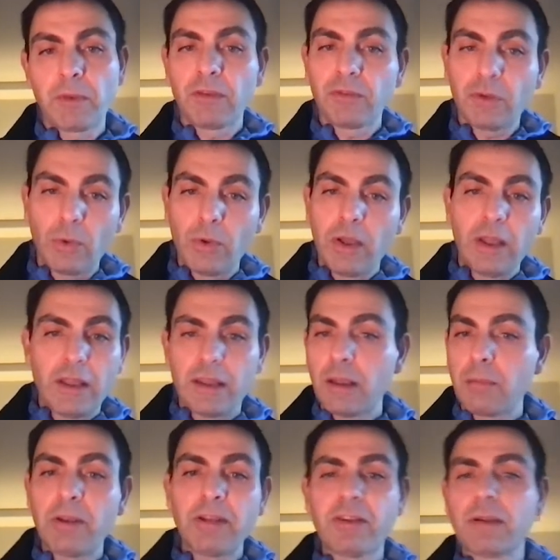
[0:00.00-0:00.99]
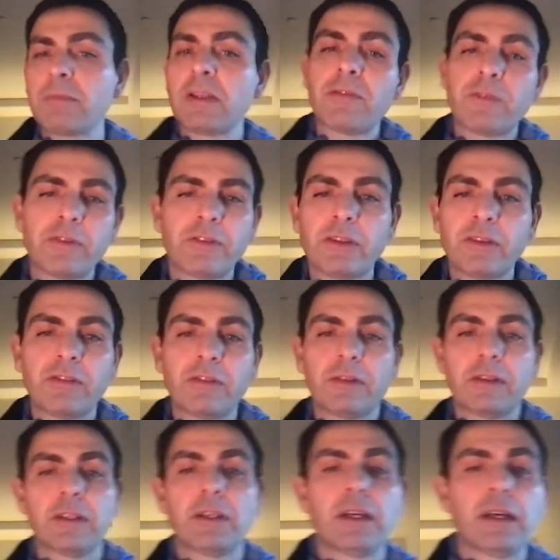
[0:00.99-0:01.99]
So there'll be some
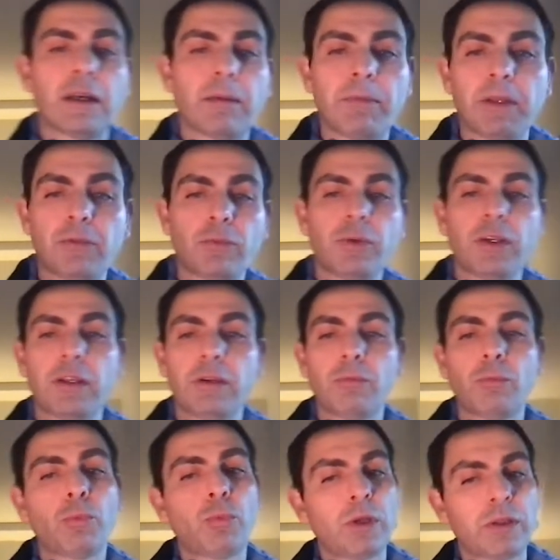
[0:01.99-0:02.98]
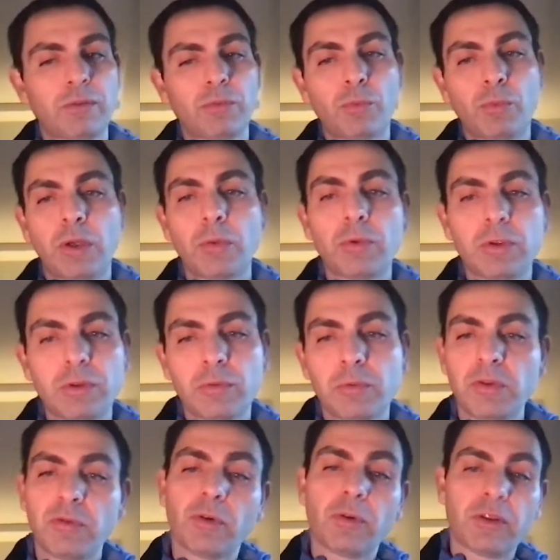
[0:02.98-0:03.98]
differences between what one will do
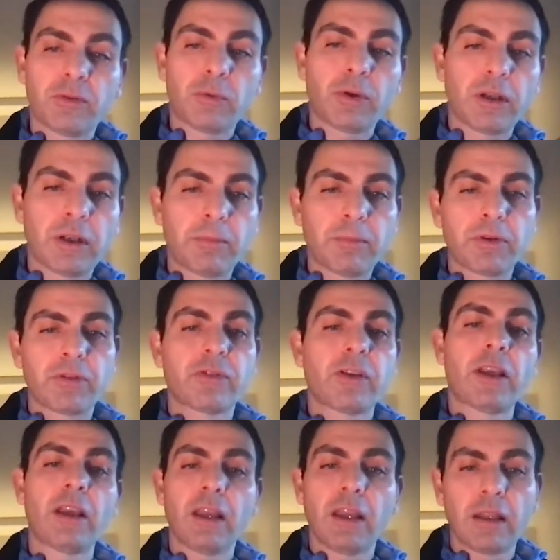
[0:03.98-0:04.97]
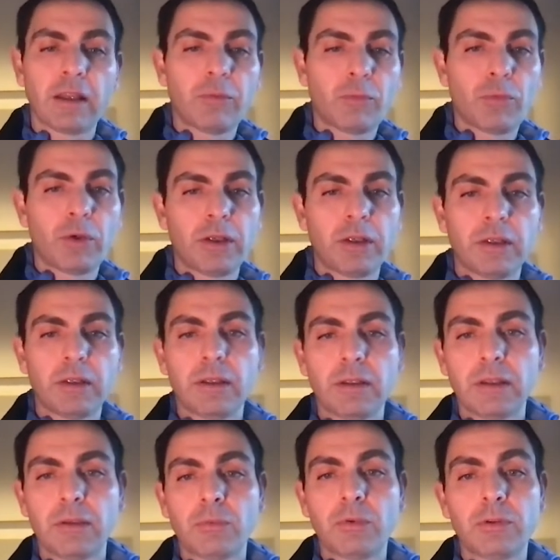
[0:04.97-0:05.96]
with Osquery per se and one
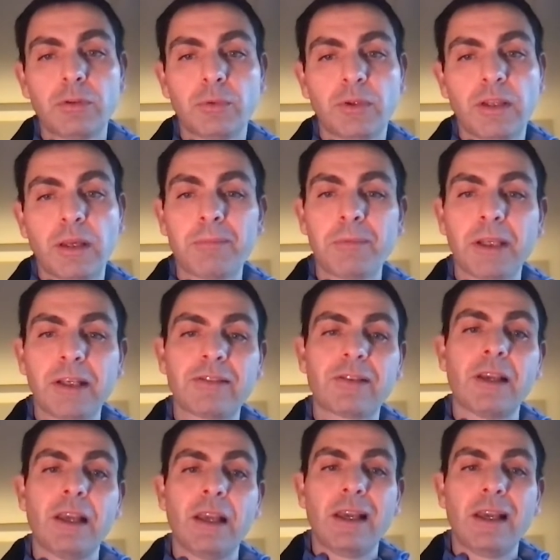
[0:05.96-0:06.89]
will do with optics.